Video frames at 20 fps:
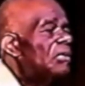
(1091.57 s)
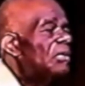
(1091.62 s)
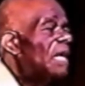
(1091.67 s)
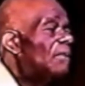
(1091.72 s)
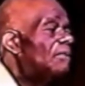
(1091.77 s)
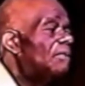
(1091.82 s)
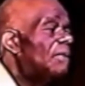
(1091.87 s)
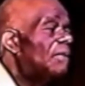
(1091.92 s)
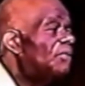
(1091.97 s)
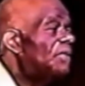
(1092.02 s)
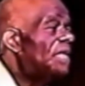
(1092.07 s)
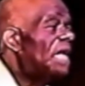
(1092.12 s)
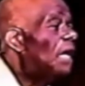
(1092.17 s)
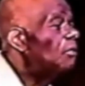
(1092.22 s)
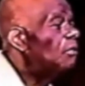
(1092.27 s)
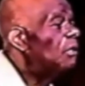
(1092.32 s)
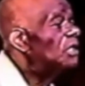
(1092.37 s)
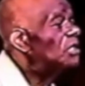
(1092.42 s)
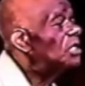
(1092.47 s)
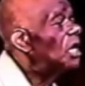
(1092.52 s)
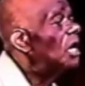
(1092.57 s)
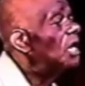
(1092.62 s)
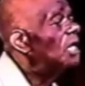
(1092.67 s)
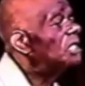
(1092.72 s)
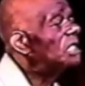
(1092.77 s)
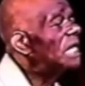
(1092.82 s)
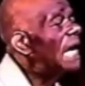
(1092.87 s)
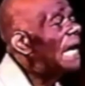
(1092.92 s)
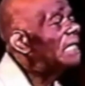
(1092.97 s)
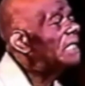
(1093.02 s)
We have dealt with
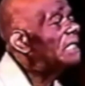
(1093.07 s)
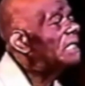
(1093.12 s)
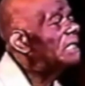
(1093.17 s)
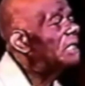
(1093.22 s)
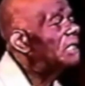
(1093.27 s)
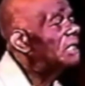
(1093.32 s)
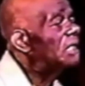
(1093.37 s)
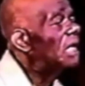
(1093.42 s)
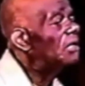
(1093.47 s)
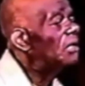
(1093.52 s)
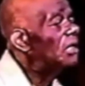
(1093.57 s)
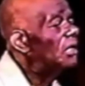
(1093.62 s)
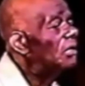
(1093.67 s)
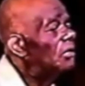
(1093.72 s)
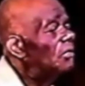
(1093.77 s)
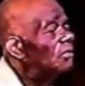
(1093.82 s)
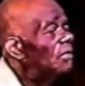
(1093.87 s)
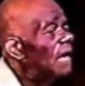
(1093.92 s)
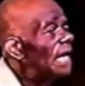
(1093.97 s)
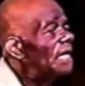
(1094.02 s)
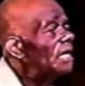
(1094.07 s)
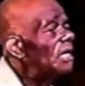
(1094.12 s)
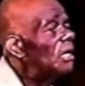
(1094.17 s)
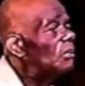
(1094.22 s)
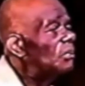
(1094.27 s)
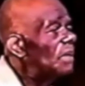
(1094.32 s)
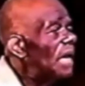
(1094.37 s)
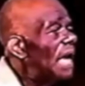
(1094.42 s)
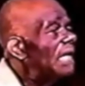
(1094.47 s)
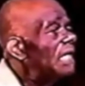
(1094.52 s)
John Jackson, another
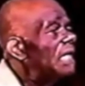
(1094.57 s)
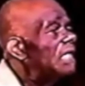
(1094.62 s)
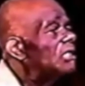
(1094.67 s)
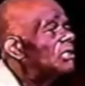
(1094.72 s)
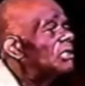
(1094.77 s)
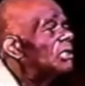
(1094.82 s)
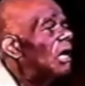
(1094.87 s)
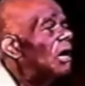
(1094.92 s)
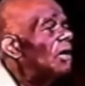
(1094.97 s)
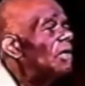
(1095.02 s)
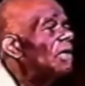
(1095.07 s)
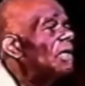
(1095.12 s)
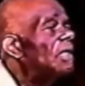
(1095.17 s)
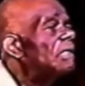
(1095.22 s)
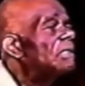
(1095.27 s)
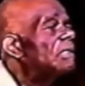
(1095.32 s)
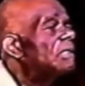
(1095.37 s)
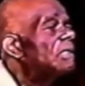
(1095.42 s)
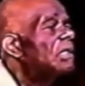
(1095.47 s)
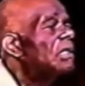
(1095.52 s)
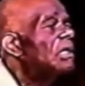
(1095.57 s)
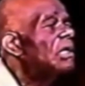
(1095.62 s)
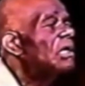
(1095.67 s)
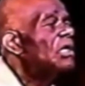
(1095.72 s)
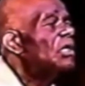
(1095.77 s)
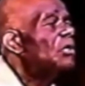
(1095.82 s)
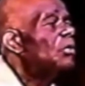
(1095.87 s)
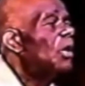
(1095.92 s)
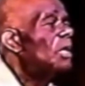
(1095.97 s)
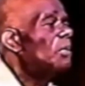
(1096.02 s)
radical black historian,
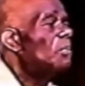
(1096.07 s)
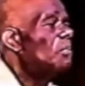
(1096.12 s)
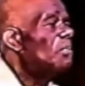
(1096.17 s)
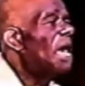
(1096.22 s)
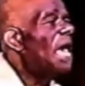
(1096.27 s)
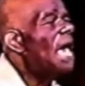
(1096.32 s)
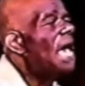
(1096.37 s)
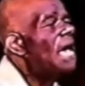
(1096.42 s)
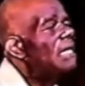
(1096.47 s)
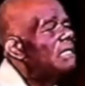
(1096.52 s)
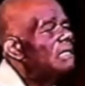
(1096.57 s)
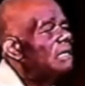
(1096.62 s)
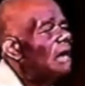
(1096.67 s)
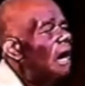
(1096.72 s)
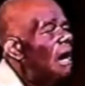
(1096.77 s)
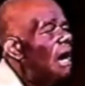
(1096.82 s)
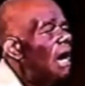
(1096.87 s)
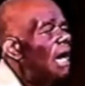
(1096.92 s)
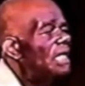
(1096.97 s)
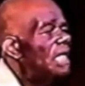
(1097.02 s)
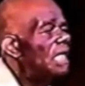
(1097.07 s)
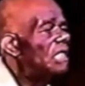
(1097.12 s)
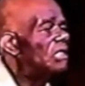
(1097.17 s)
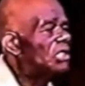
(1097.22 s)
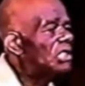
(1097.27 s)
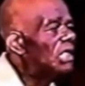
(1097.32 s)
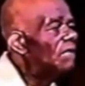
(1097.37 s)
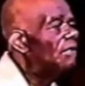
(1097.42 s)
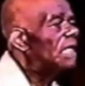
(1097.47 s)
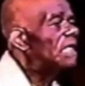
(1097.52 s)
like Man, God, and
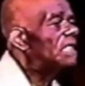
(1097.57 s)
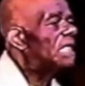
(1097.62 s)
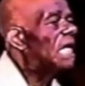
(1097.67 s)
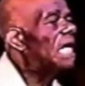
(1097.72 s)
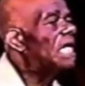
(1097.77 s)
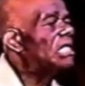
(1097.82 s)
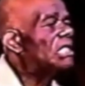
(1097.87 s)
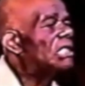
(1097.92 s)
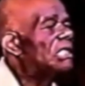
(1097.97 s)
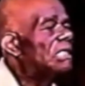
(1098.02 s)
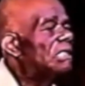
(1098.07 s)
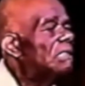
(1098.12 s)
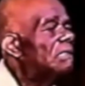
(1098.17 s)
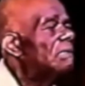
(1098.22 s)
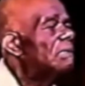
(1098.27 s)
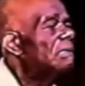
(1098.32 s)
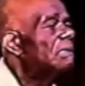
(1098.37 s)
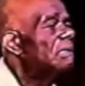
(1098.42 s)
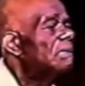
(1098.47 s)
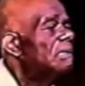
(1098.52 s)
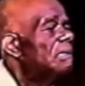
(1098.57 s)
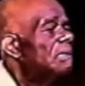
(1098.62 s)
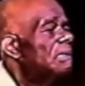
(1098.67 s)
Civilization.